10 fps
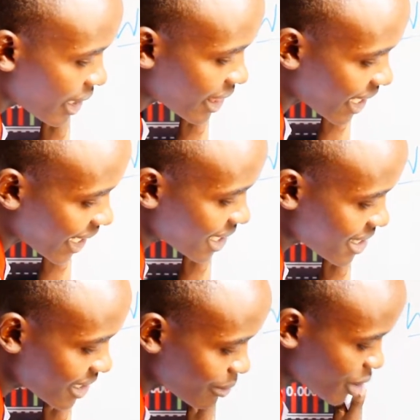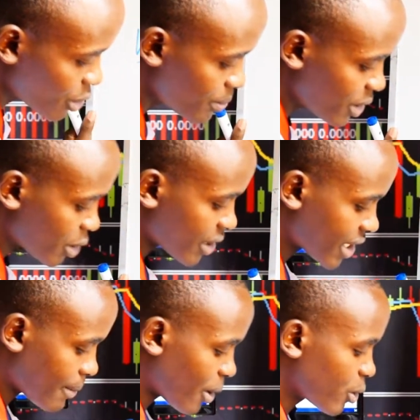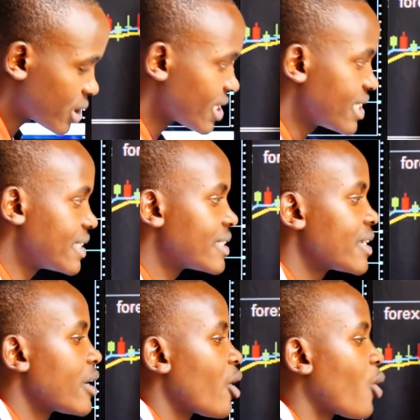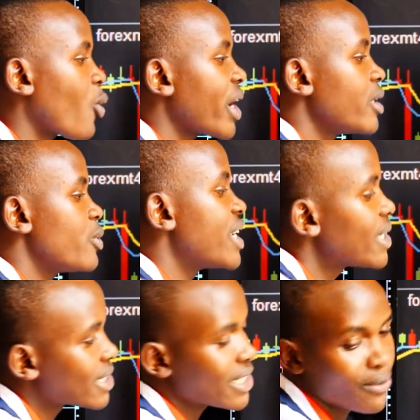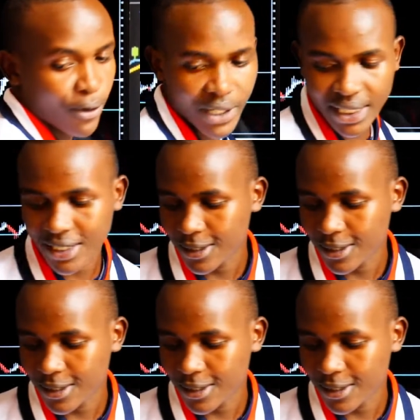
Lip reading: The next thing we should be talking about is, why do they trade Forex?